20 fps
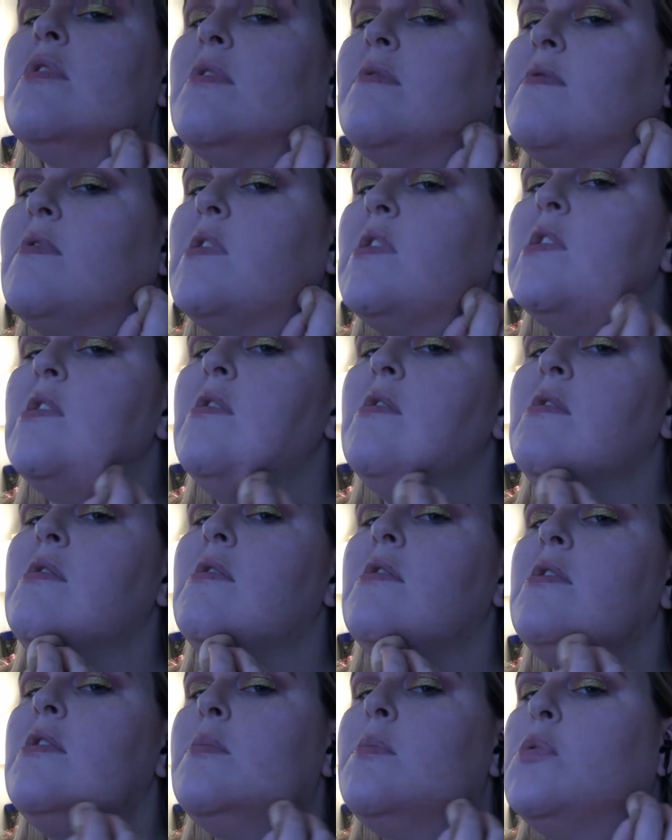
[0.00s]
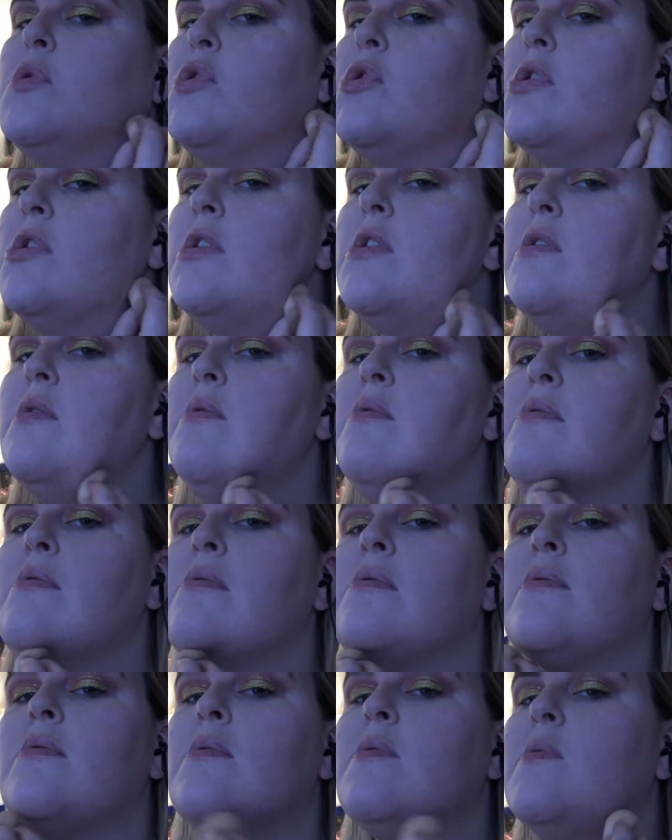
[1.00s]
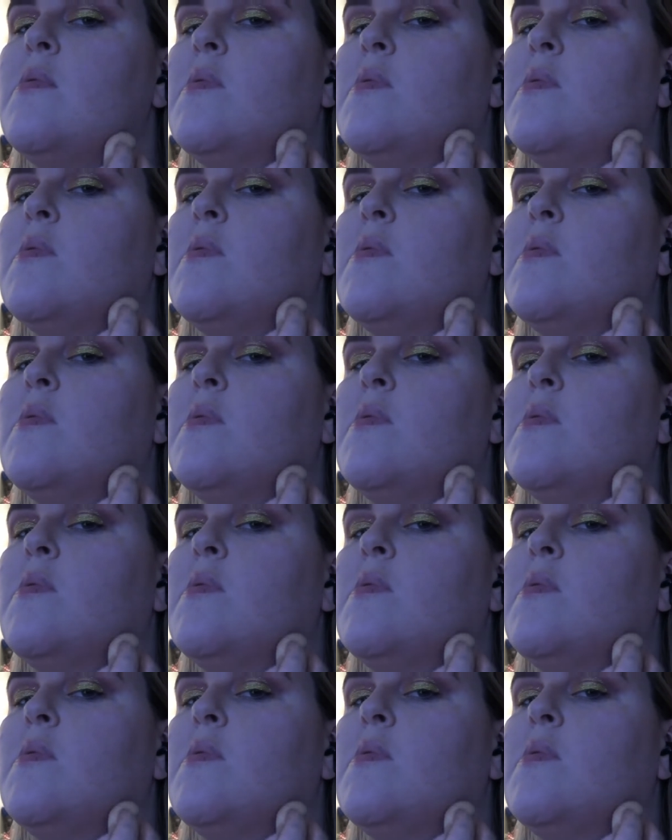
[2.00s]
You always have to get the double chin.